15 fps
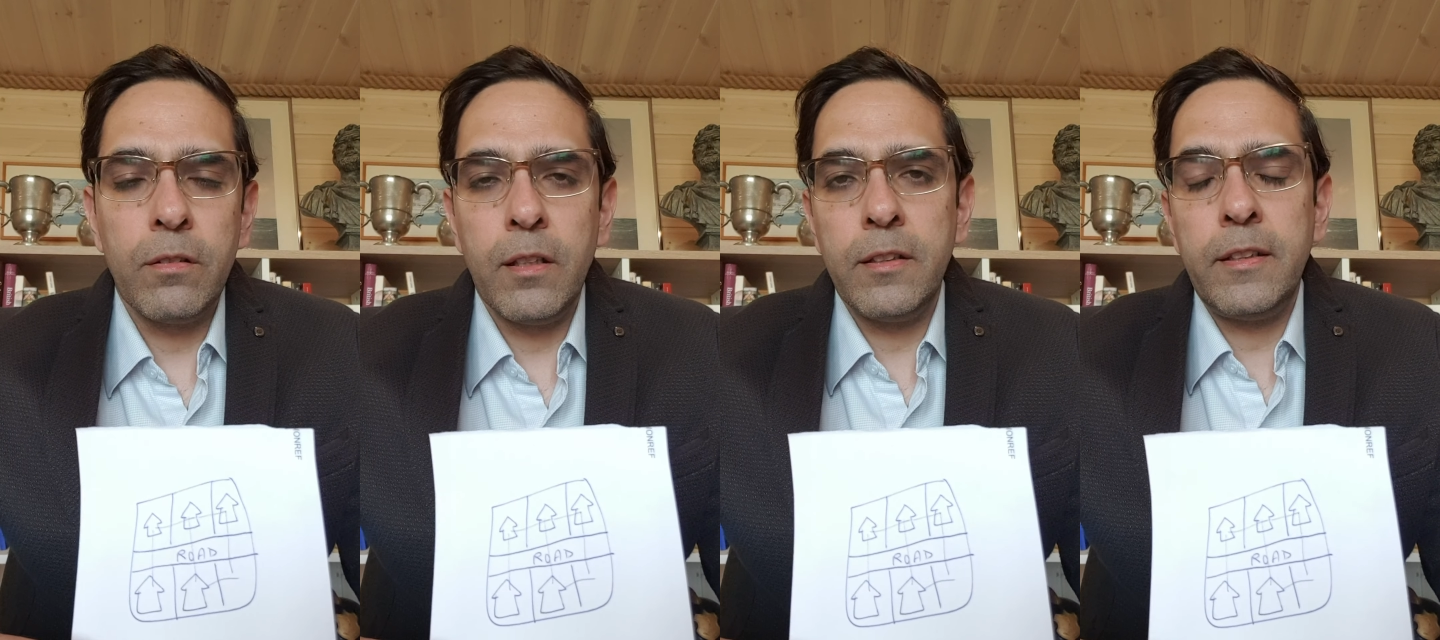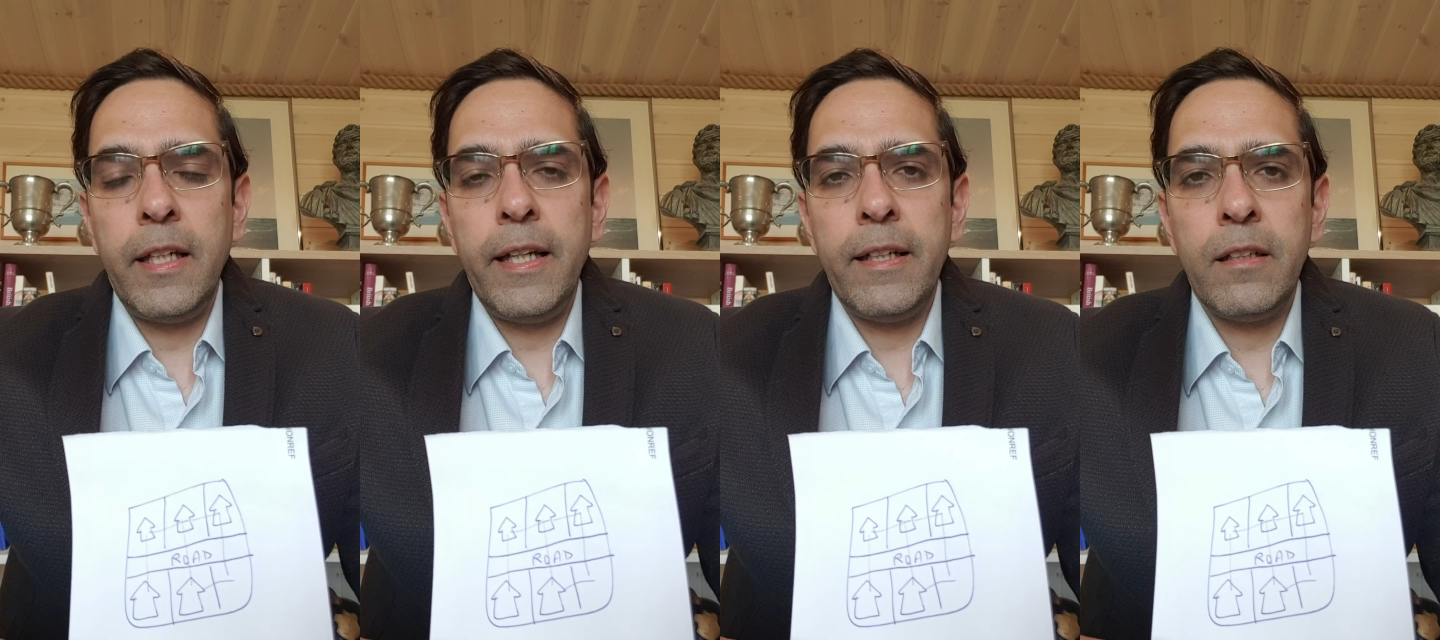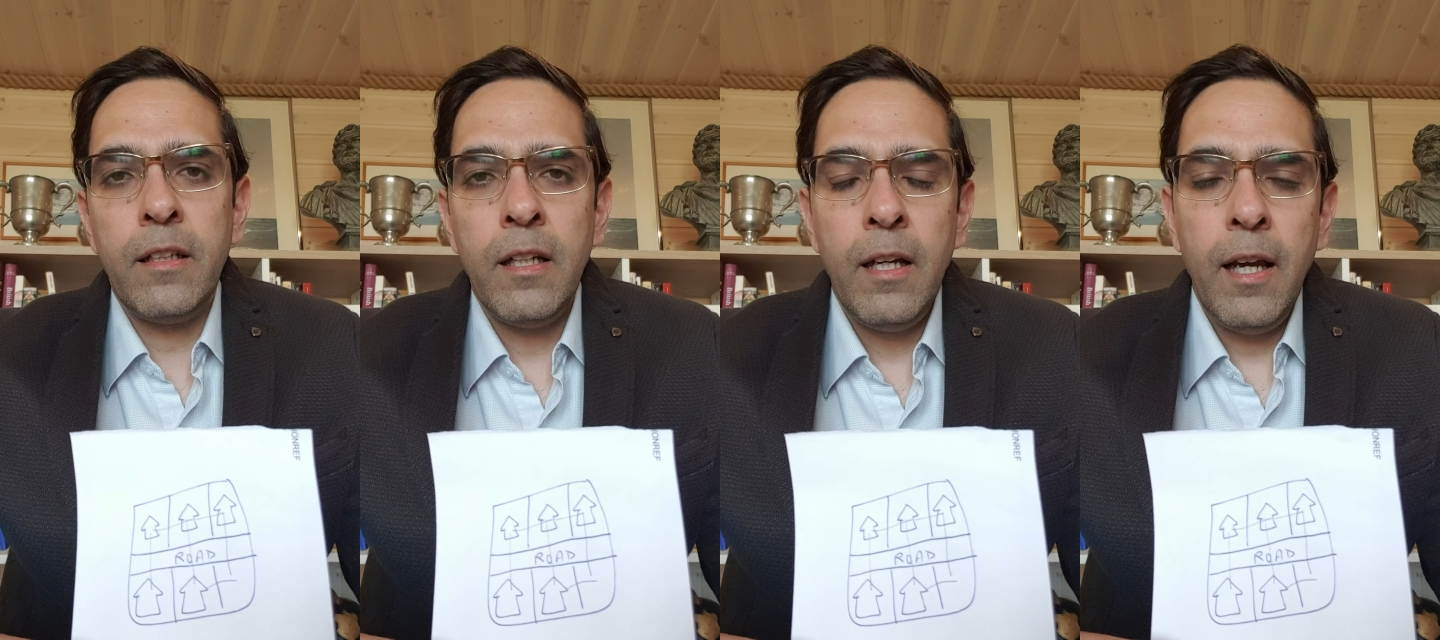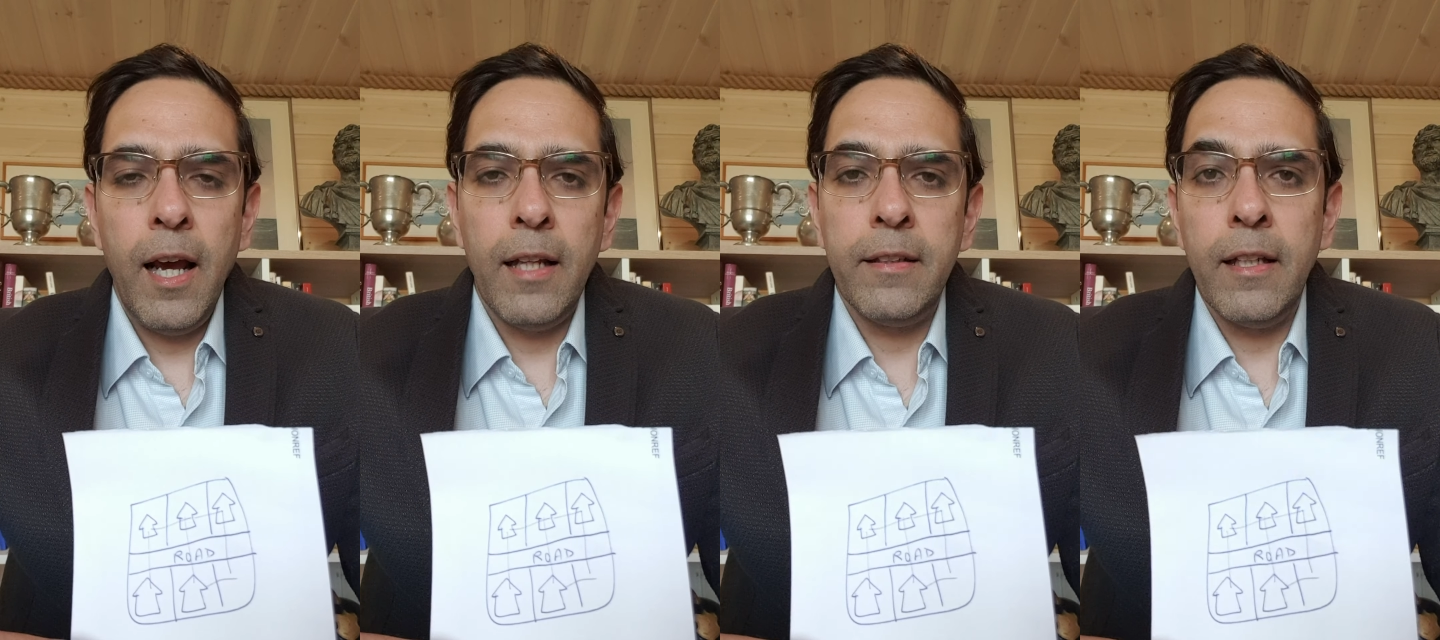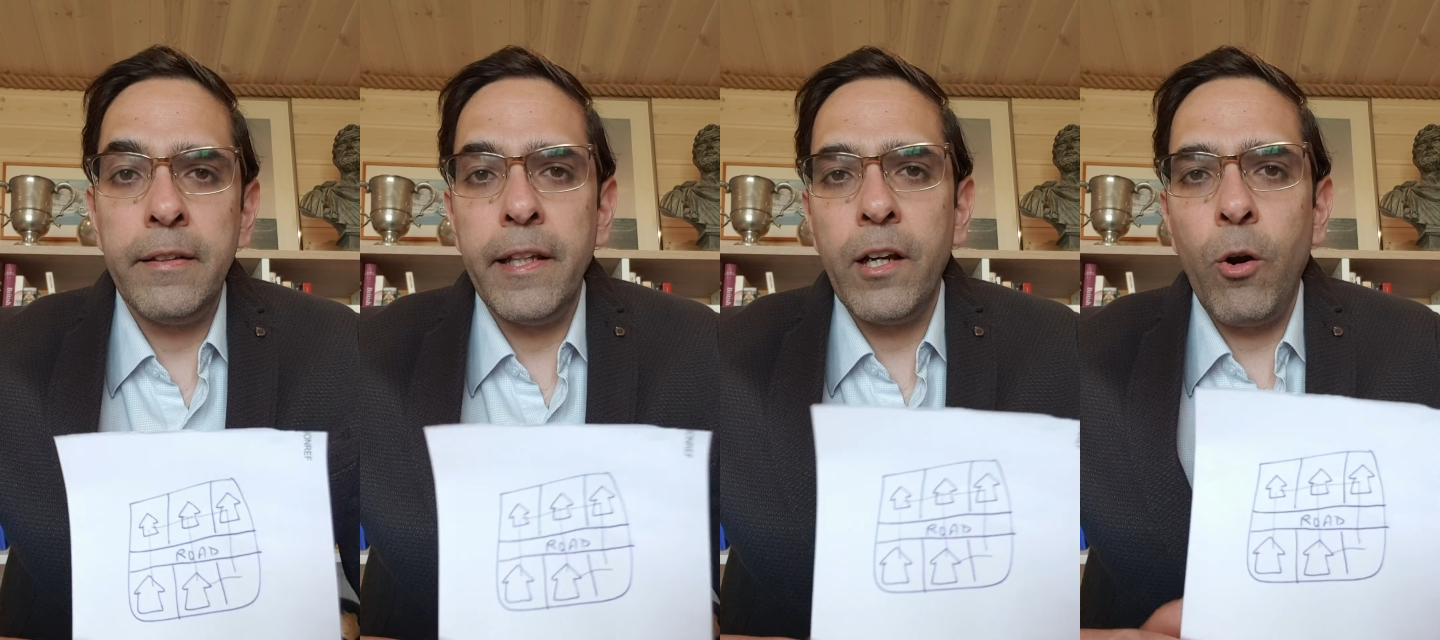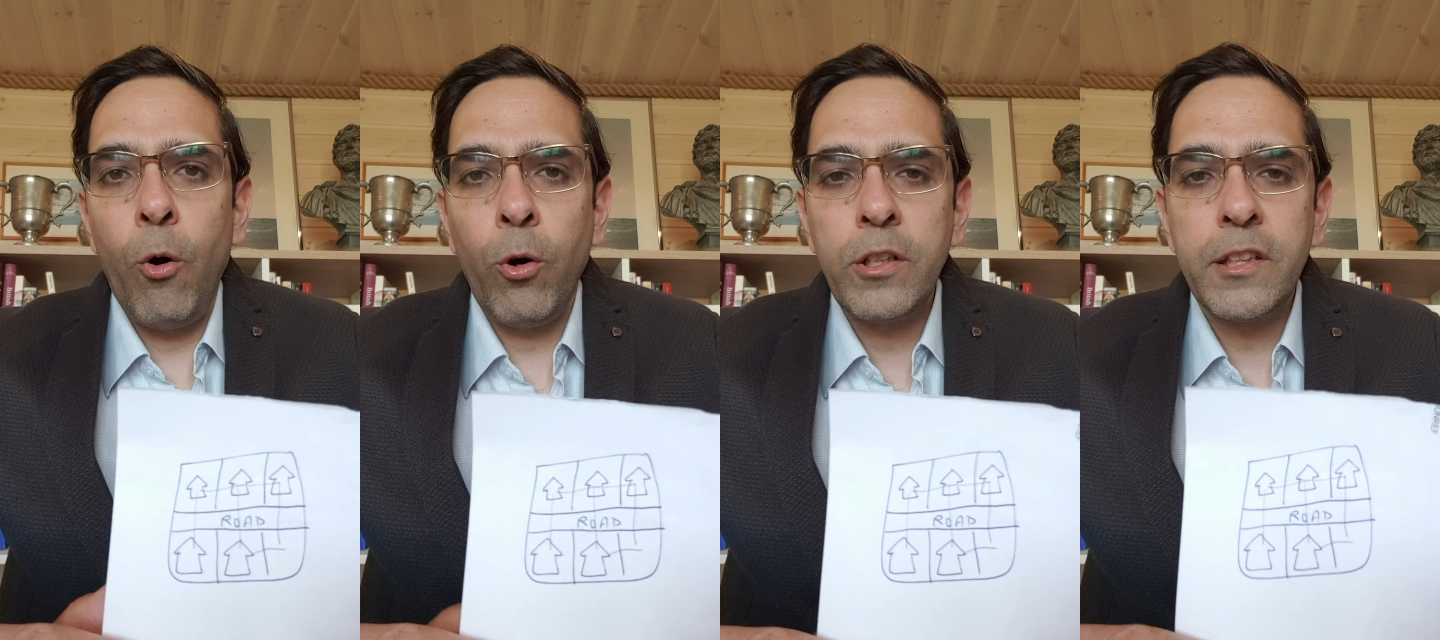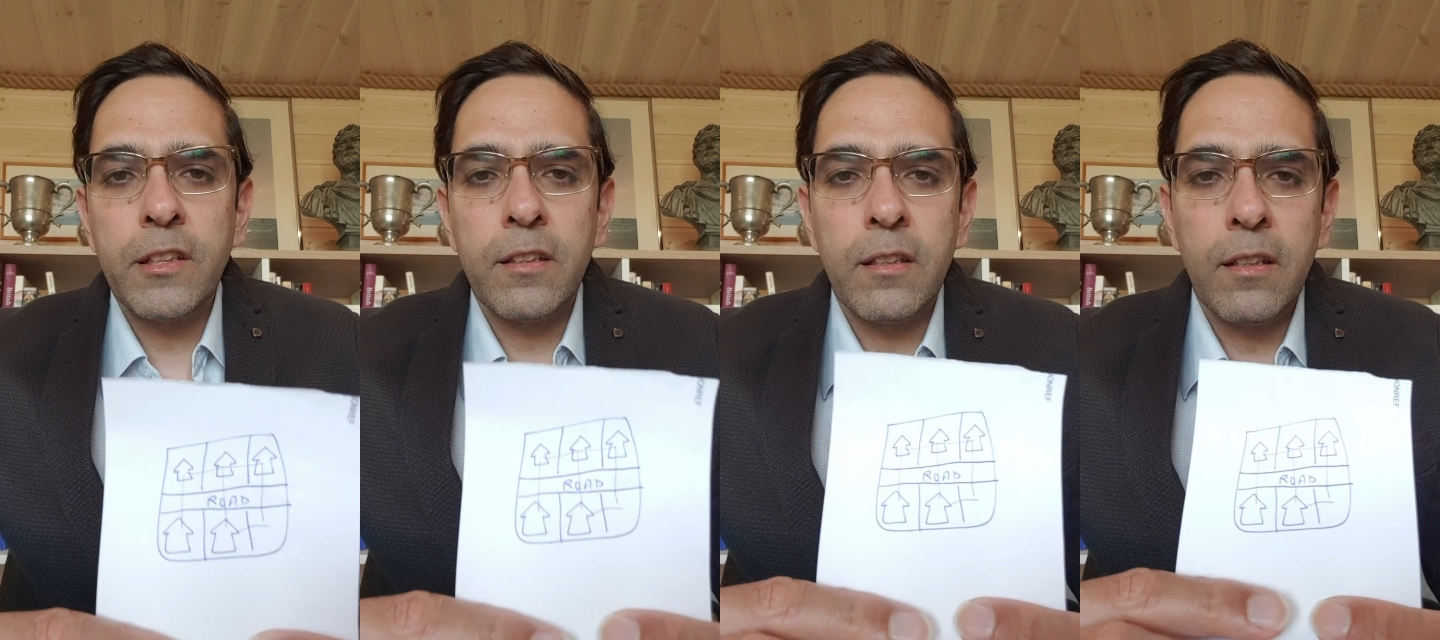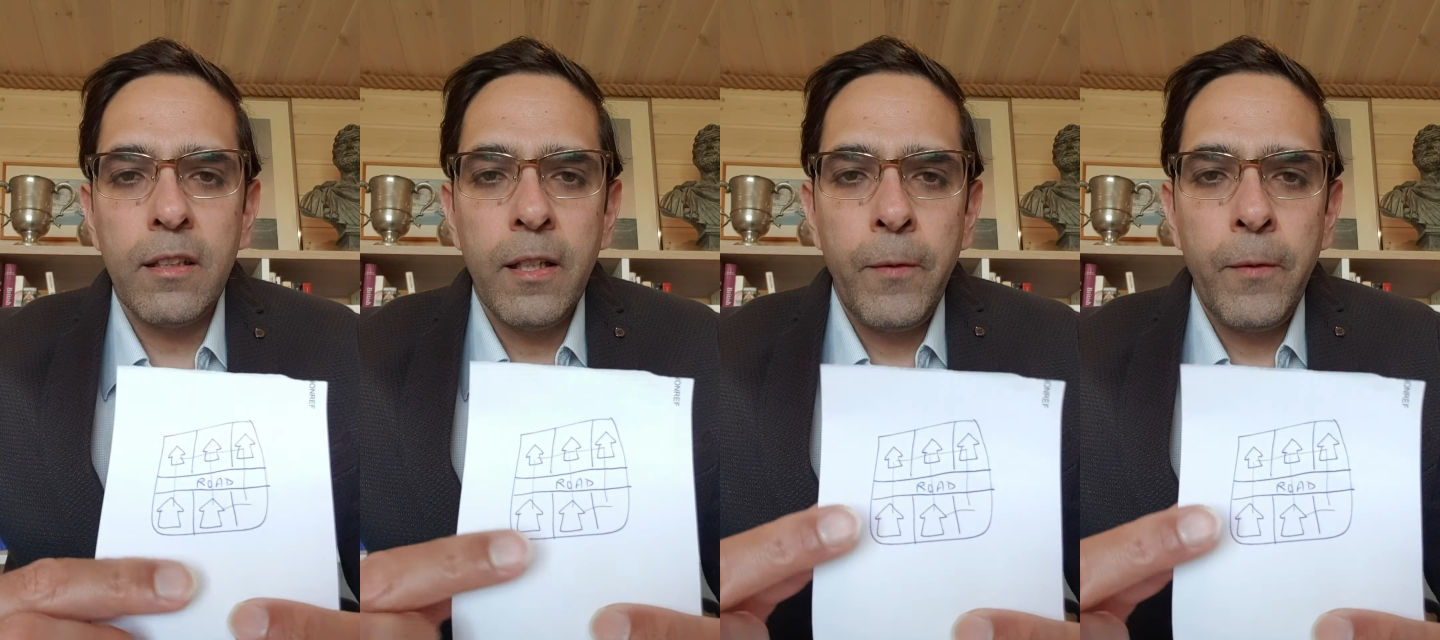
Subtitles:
the state, and then they're auctioned.